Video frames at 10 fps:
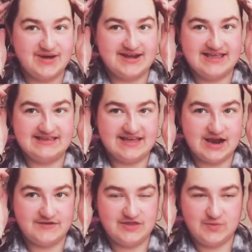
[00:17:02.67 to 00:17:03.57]
he's a
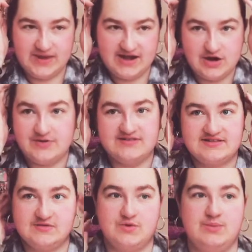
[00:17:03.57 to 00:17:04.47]
character that we didn't know in
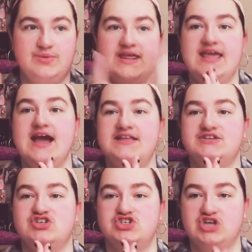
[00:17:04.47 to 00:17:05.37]
season one, but he got
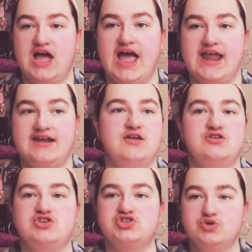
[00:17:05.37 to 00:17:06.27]
to shine
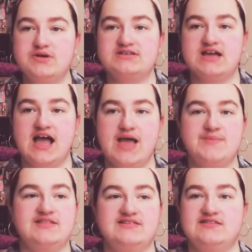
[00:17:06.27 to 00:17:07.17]
in a short time
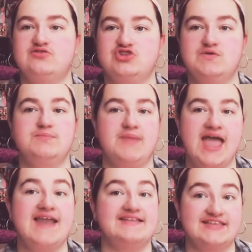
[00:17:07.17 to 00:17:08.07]
in season two, and
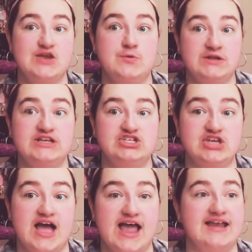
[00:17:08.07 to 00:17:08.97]
man, does he really
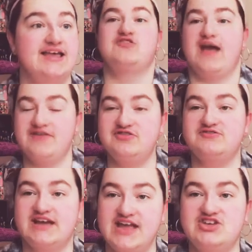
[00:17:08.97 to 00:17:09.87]
shine. So after
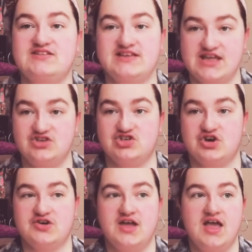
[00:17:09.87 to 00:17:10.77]
Daichi's
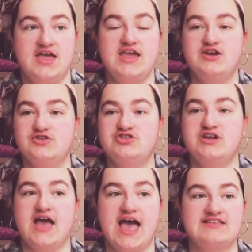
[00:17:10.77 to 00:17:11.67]
injured,
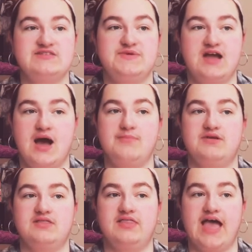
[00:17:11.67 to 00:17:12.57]
Inoshina has to become
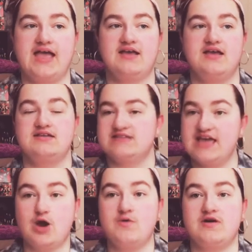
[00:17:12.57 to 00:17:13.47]
like
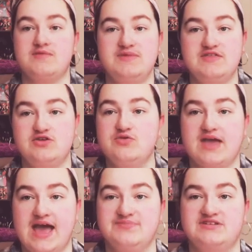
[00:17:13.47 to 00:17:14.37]
take over and be the new
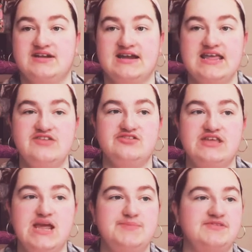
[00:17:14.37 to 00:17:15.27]
captain, and he just
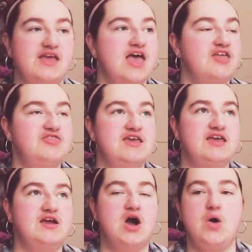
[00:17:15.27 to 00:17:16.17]
keeps
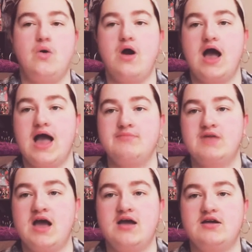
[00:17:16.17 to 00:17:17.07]
thinking, oh, I'm
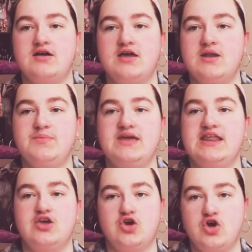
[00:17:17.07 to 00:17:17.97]
not gonna be
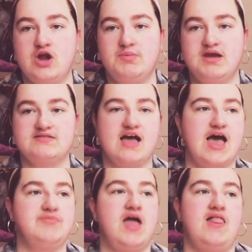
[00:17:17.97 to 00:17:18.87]
any good because
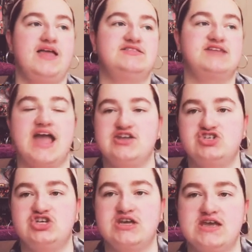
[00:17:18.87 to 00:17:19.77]
I'm not like
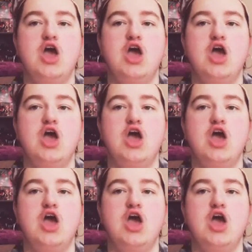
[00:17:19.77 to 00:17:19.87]
Daichi.